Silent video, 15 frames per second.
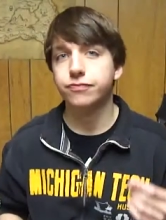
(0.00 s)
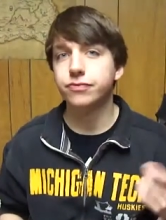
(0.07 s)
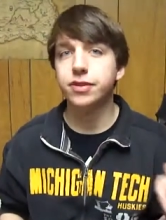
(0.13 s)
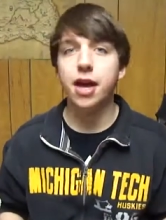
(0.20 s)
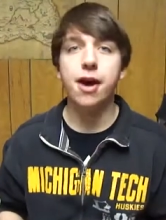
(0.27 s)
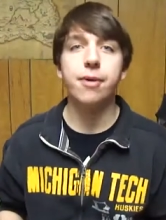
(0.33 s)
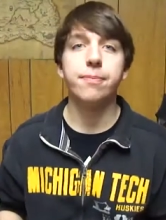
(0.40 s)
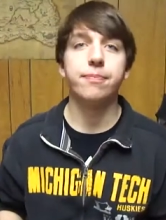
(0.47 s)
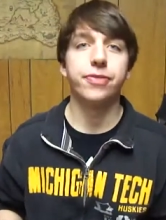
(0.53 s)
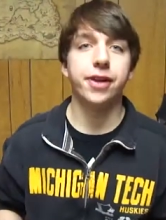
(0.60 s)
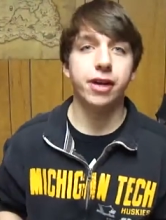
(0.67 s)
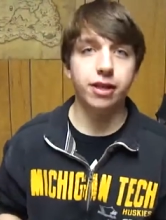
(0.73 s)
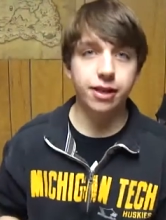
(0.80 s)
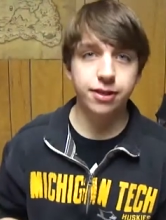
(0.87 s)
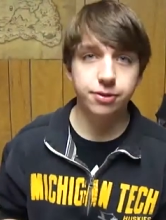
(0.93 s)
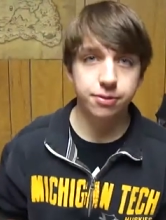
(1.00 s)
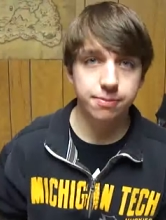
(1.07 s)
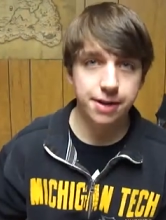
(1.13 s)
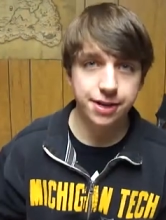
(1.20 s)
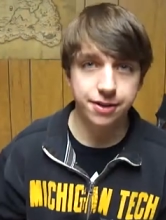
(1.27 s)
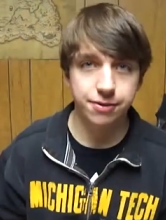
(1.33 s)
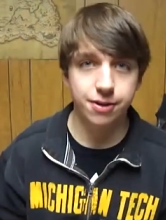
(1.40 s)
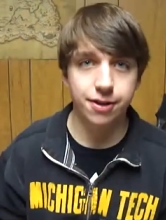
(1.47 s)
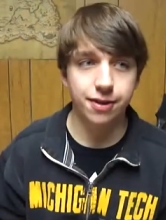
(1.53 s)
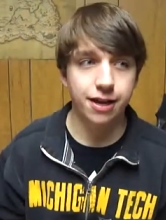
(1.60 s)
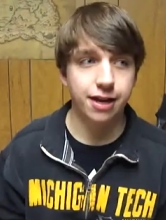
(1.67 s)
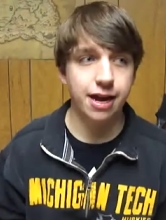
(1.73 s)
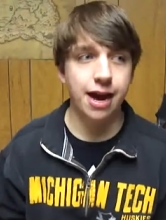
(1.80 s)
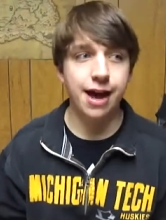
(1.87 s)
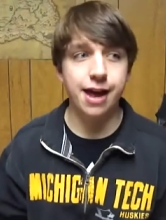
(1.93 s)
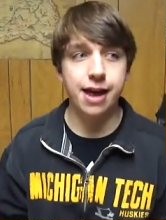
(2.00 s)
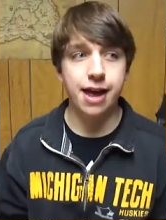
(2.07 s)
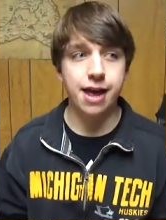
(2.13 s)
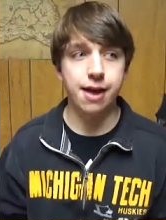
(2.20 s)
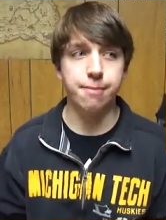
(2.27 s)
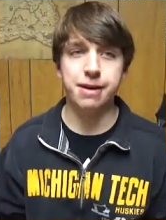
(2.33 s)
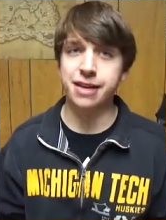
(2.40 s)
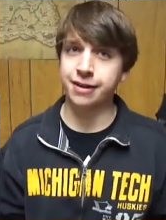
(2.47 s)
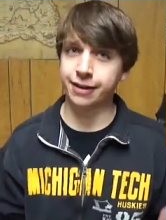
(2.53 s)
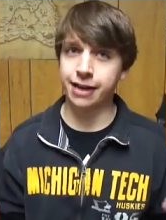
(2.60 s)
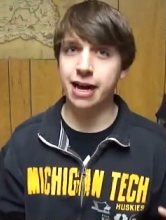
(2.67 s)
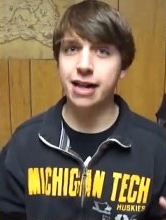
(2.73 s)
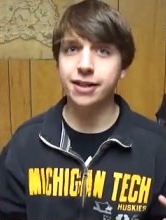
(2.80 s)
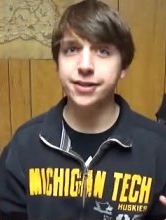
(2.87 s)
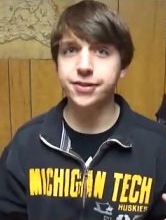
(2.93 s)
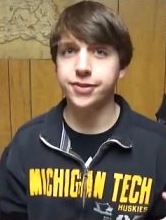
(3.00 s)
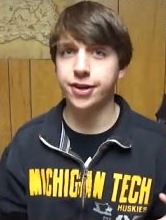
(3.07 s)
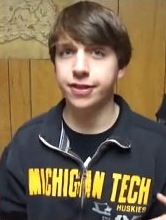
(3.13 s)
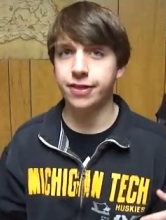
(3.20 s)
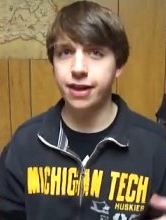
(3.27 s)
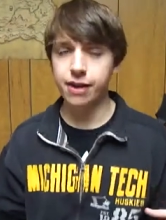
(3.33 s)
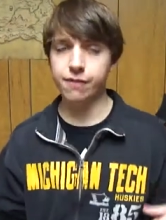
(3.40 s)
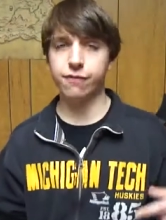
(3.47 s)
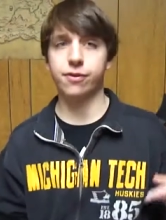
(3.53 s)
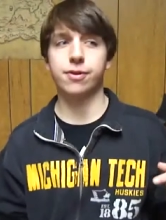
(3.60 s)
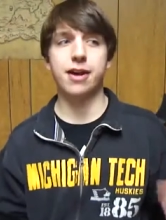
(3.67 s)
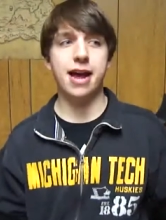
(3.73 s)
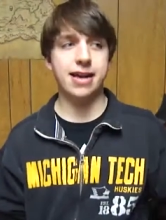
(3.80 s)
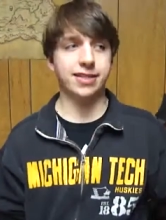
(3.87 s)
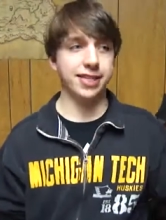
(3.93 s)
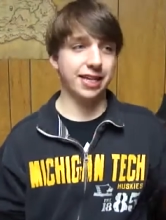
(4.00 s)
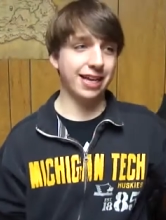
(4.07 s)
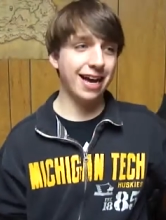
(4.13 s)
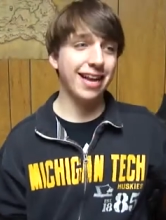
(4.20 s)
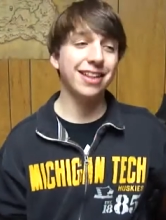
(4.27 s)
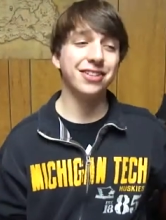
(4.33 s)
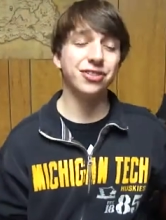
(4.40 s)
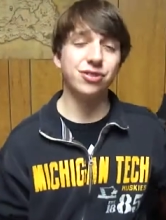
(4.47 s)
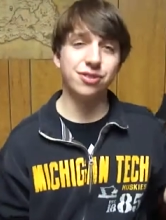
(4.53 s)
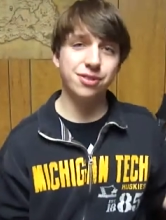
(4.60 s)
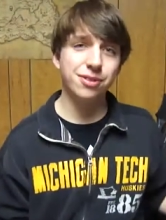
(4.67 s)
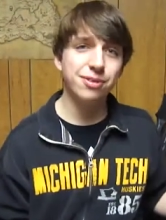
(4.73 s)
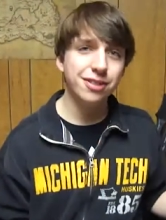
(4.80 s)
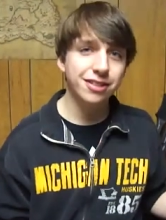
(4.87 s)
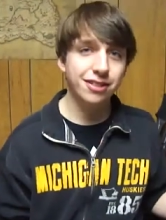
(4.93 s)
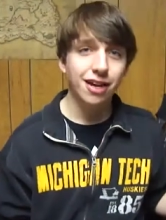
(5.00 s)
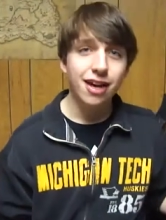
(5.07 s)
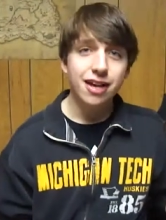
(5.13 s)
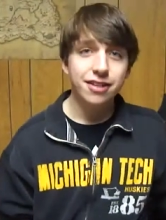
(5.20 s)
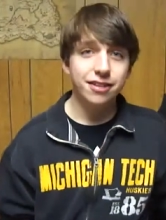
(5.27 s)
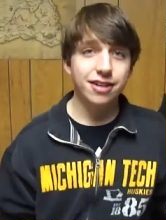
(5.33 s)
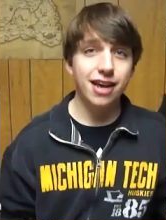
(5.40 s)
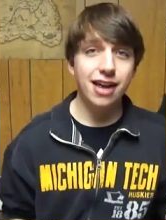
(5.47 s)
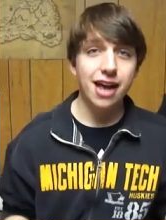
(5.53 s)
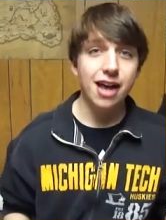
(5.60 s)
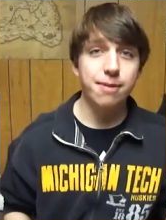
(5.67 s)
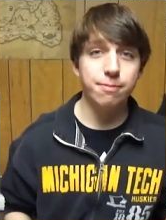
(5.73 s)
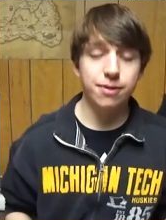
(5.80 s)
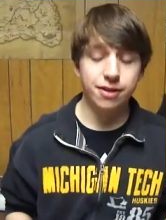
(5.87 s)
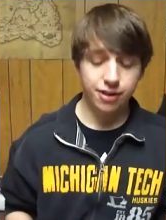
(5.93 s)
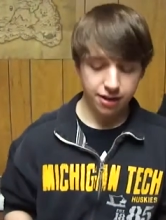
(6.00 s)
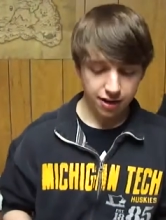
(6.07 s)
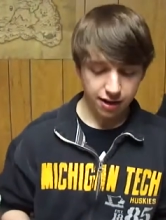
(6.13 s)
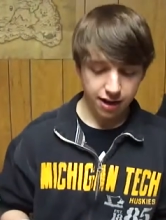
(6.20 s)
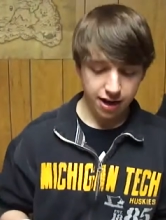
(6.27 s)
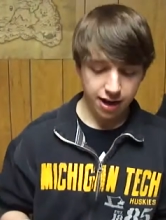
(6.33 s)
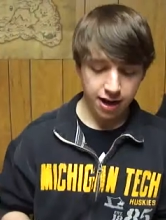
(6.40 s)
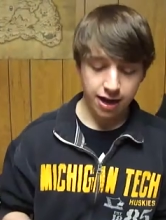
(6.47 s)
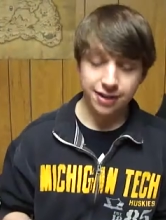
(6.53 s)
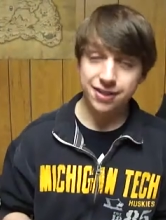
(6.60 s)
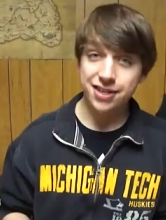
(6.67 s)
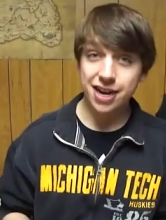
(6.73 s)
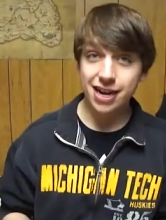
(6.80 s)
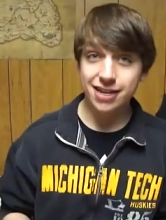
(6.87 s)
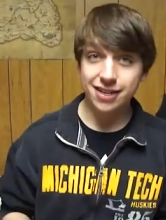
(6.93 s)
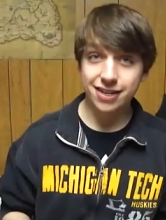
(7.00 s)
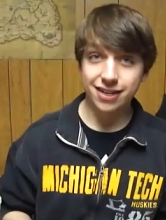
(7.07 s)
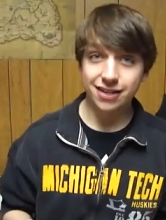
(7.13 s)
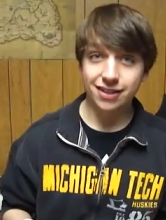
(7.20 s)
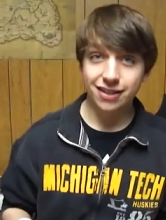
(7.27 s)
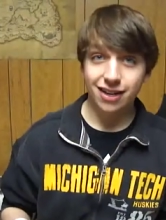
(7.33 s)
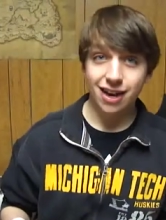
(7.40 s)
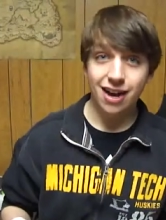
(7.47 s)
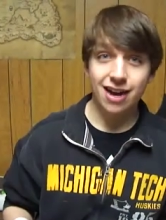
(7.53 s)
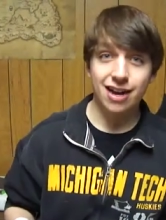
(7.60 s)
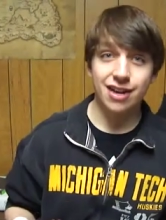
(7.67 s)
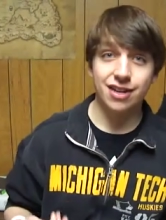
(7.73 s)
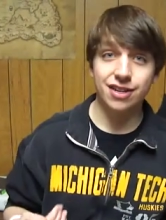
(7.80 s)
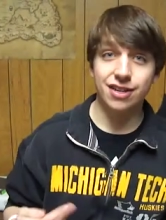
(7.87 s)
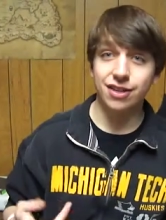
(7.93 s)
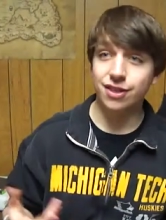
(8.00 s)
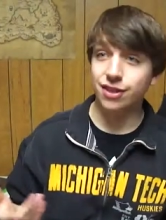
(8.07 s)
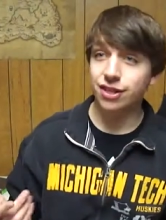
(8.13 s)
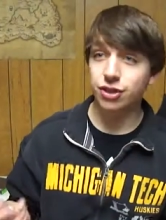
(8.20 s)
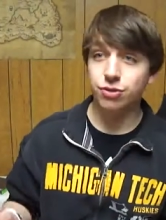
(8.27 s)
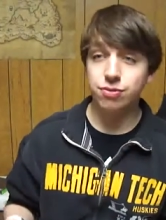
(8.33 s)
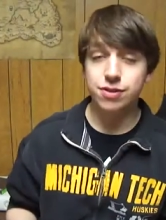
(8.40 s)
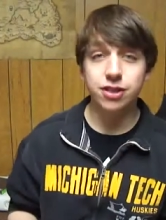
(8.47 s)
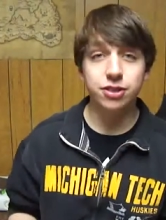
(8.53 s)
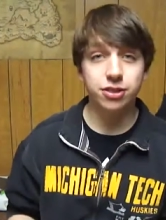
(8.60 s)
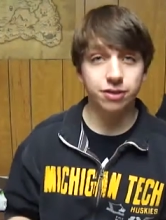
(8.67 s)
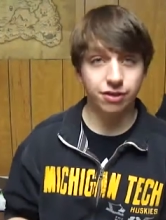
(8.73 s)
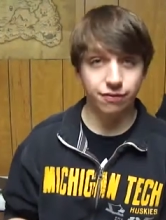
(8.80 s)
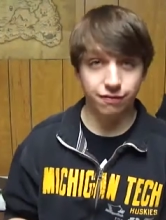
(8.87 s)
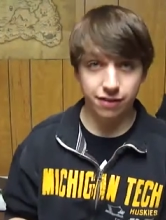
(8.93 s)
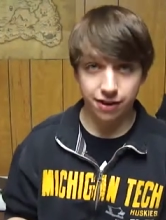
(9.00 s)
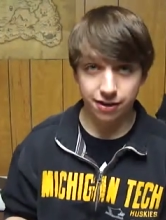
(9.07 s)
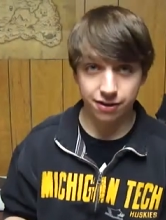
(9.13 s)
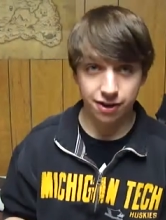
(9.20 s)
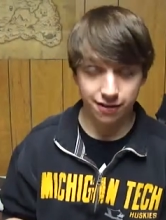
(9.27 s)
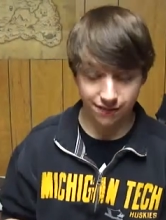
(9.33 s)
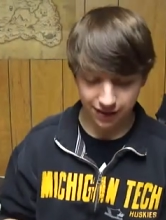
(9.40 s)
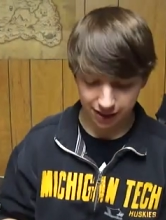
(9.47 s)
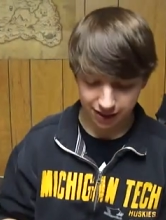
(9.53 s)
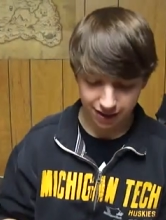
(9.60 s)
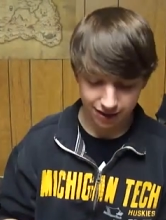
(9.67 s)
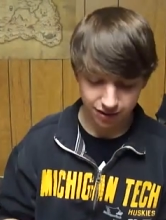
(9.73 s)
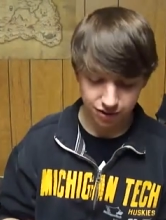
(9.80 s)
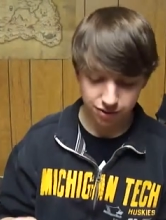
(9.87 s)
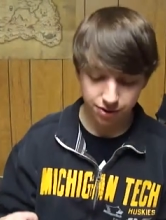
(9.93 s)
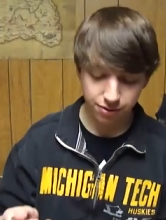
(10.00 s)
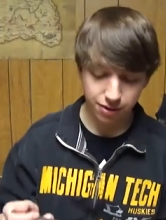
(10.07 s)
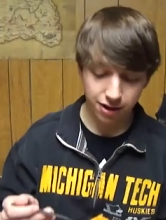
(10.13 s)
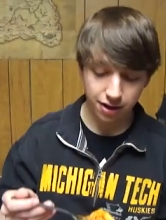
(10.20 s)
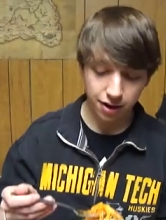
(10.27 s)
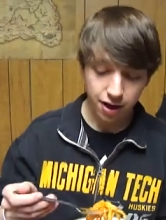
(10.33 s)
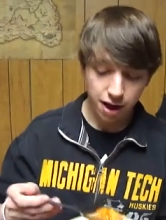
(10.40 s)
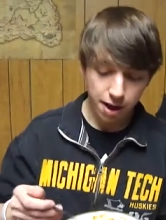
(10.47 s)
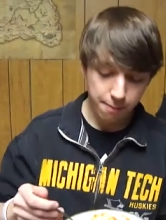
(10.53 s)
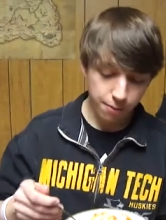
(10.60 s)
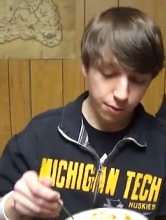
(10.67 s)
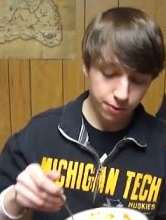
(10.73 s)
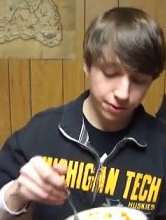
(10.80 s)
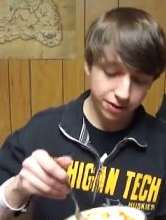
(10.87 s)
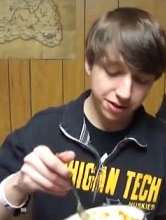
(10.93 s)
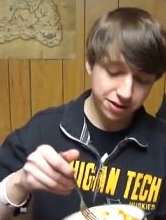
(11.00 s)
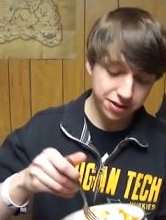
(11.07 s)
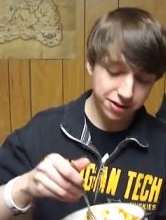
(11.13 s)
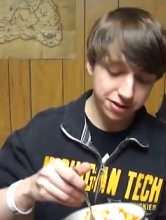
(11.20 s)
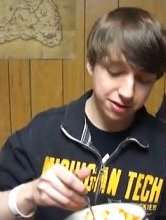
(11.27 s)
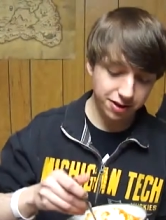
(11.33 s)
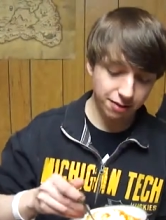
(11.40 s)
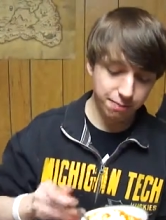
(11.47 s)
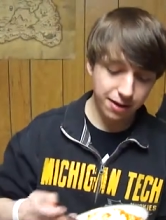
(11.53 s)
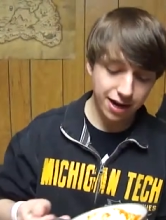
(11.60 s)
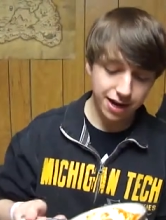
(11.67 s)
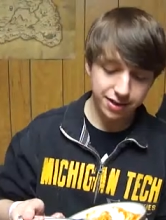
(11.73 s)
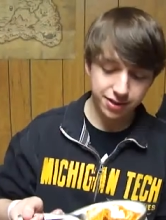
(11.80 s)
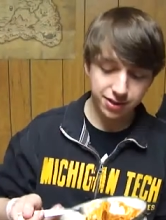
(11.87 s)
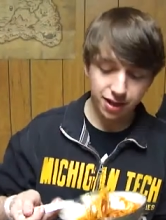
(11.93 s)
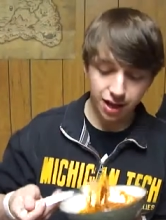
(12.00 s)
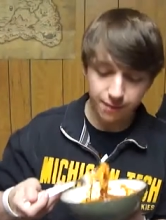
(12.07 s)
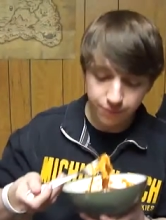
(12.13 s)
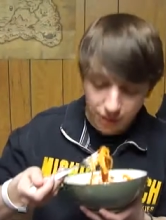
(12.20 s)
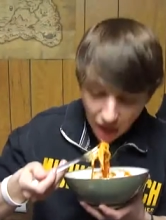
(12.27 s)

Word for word: Now, I'd like to remind you all that I am in college, and therefore, as a college student, today I'm uh, dining on the traditional fare of the college student, poorly seasoned pasta,